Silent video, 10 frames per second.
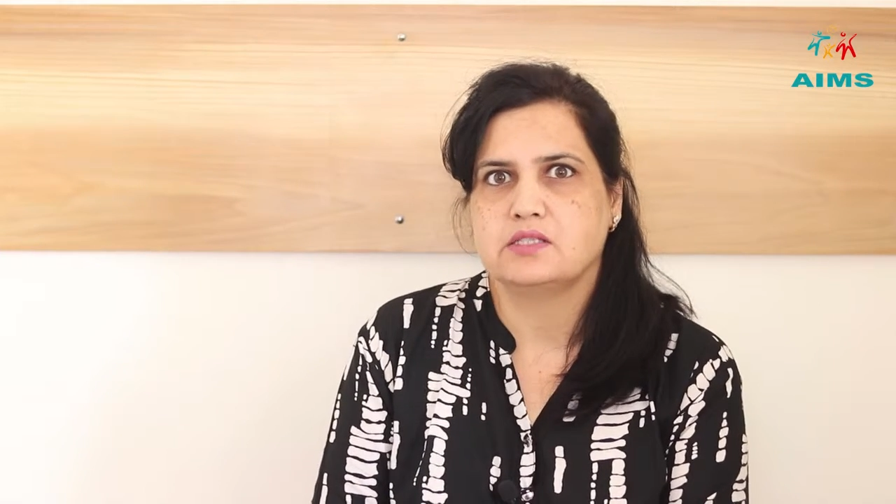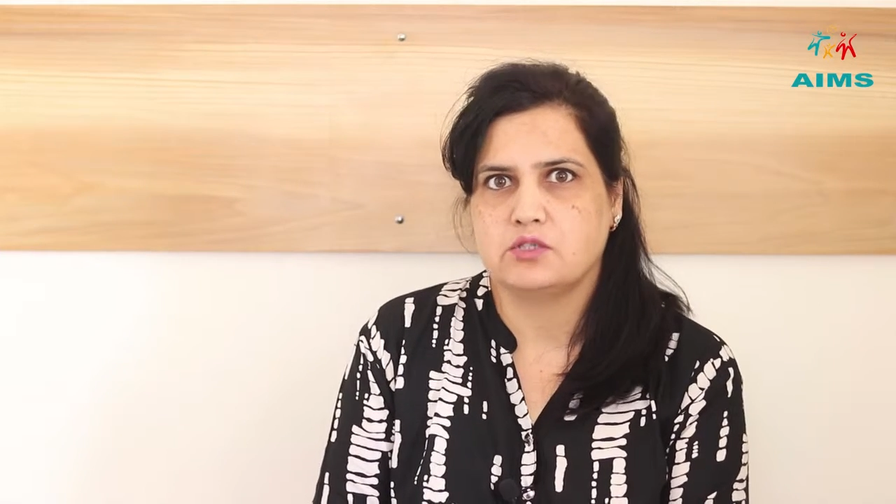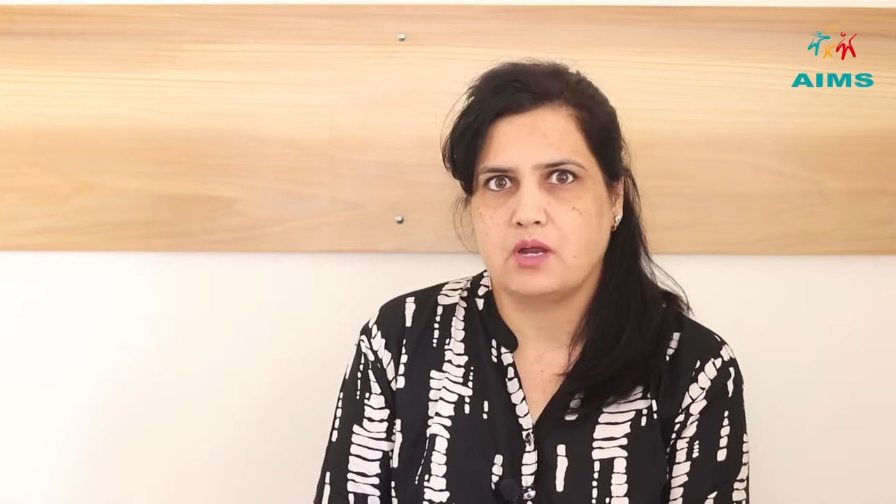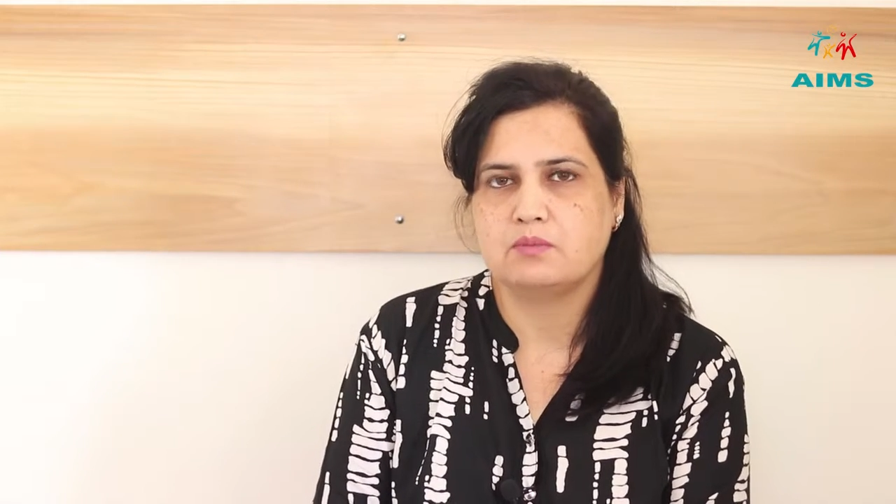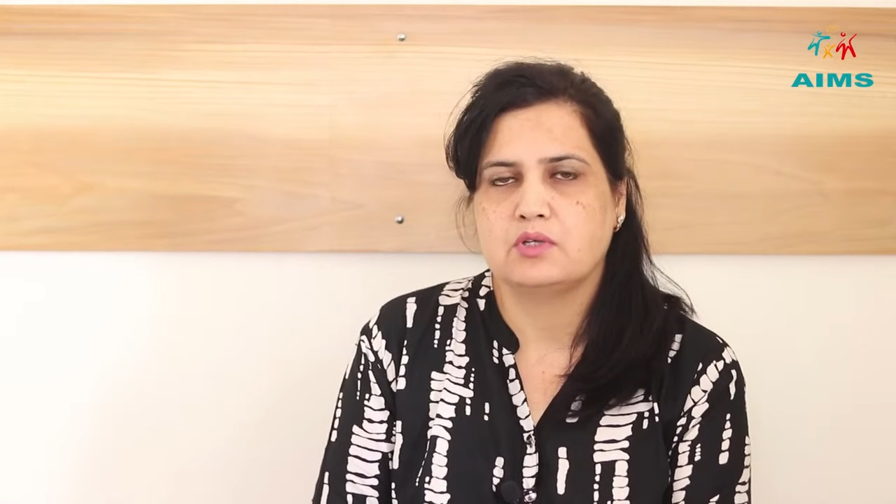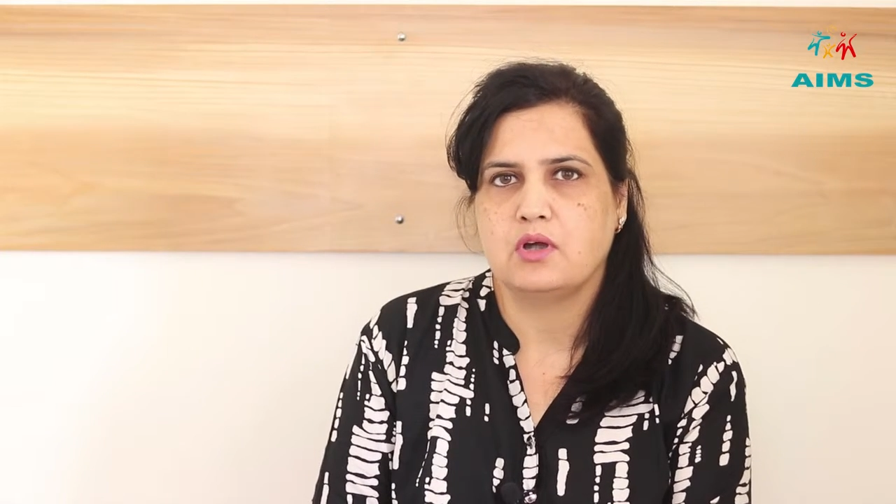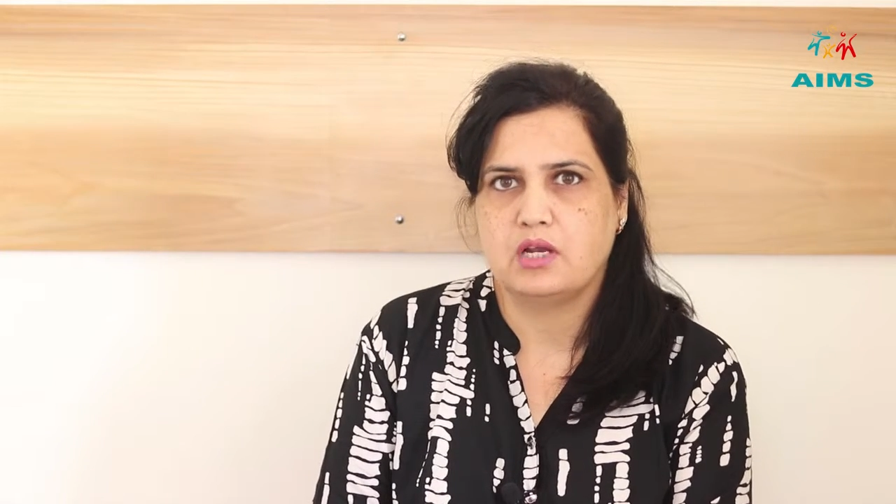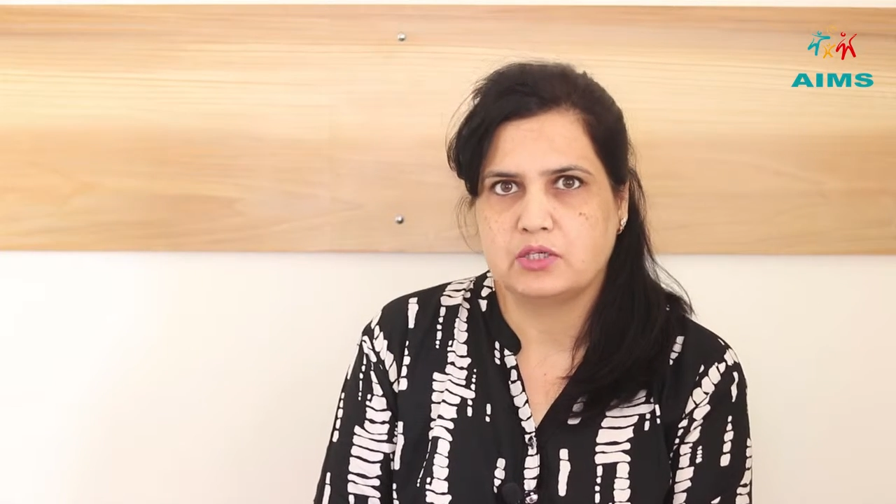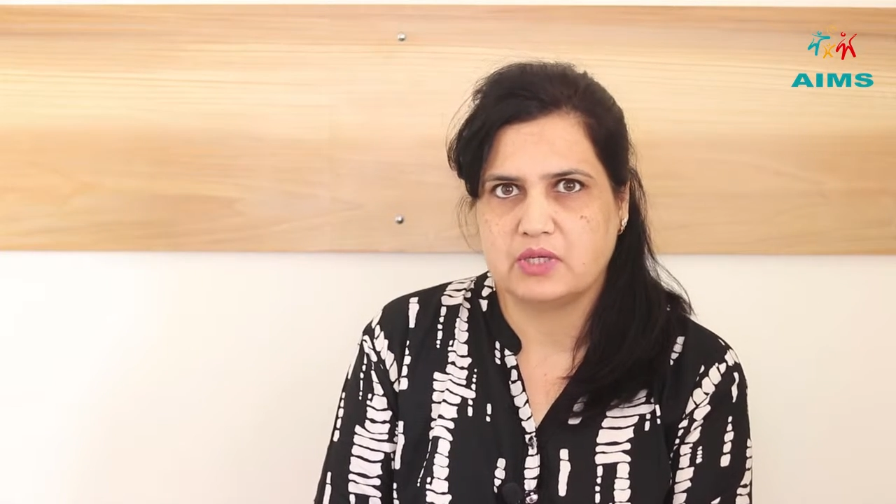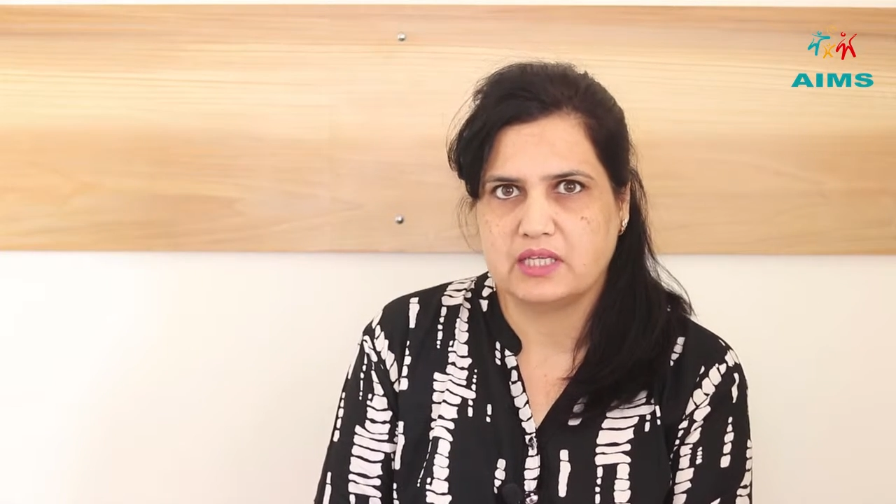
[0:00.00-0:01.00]
stopped
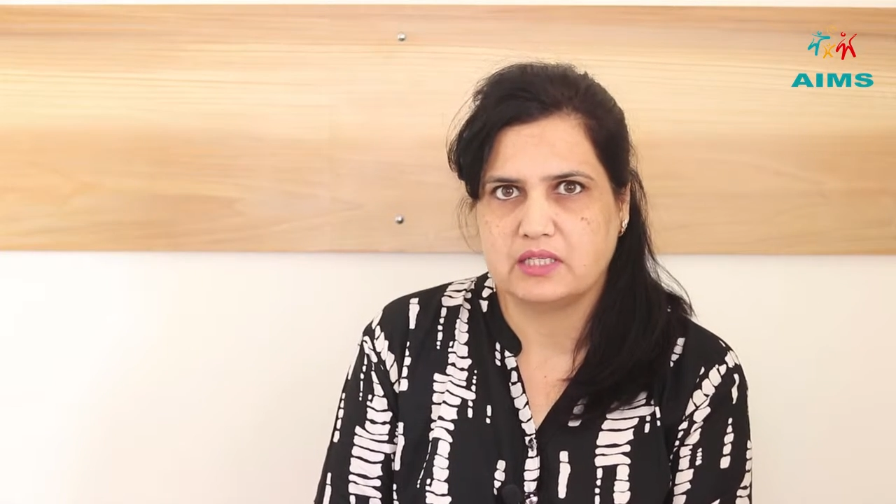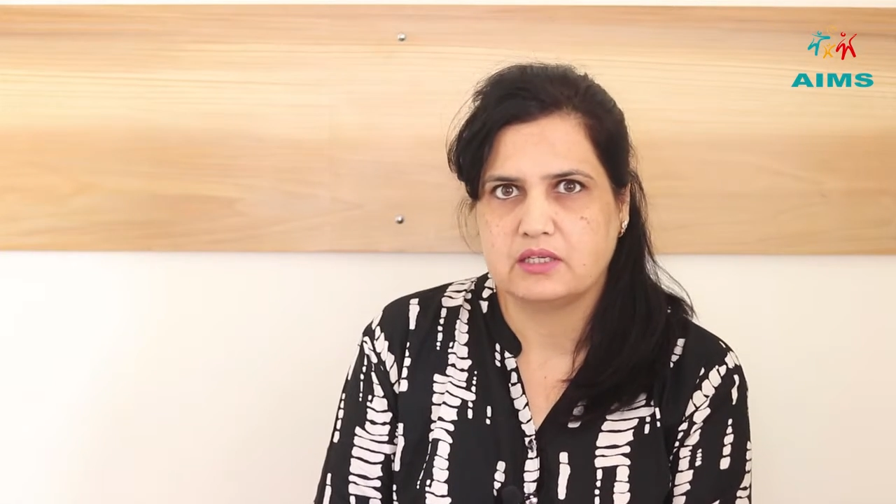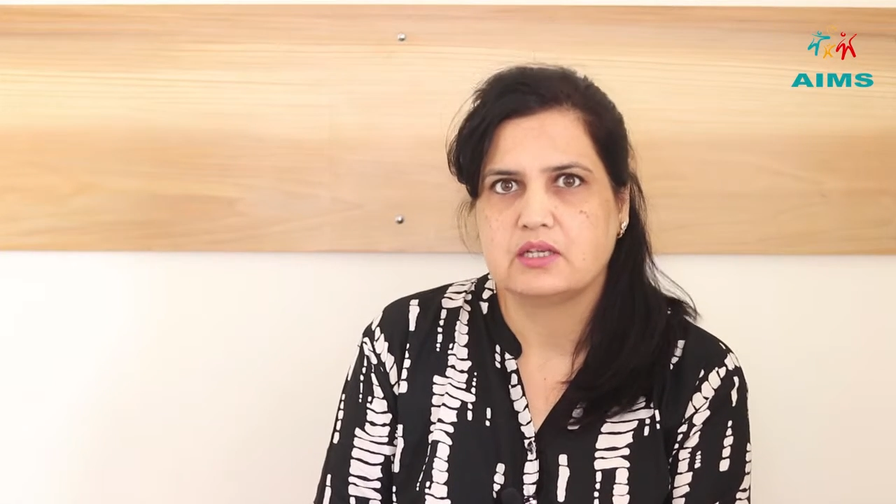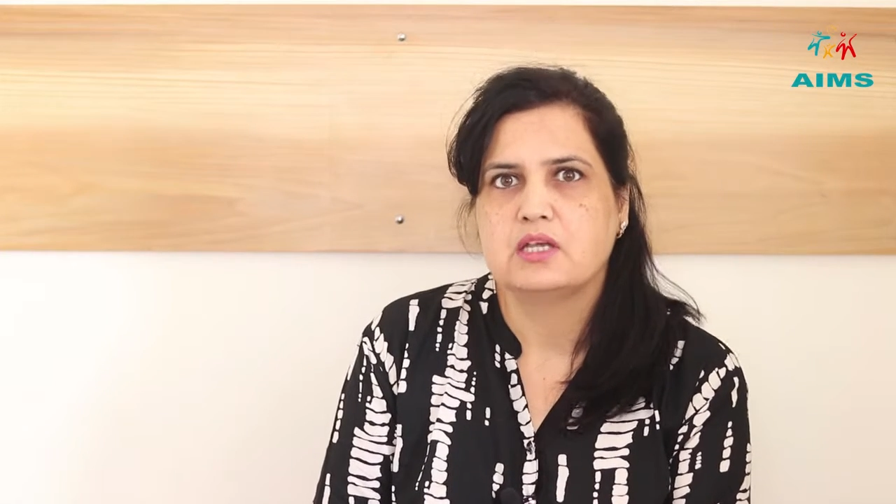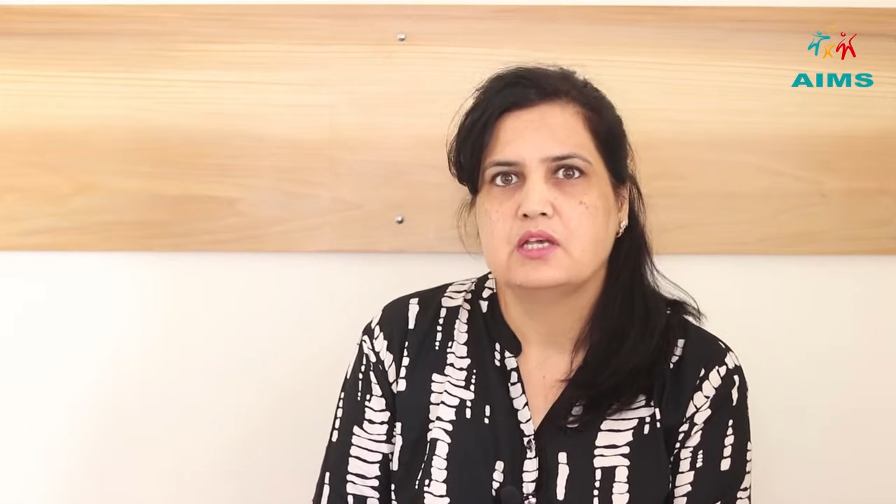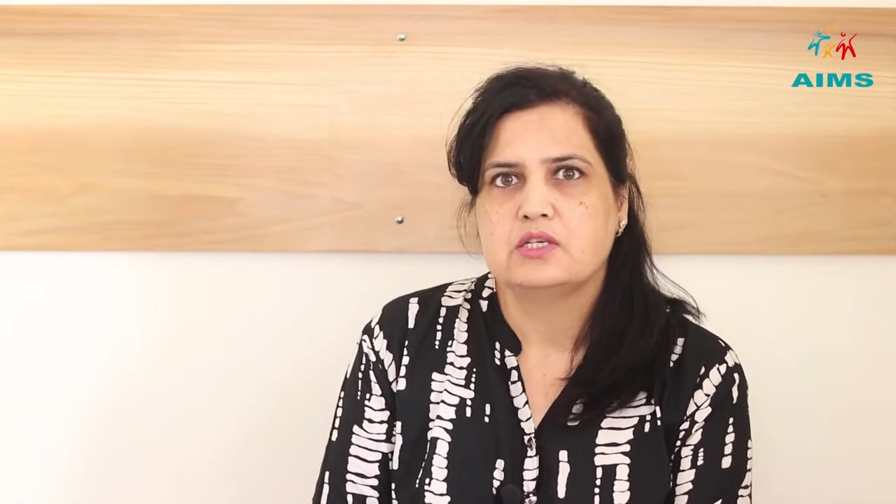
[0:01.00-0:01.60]
altogether.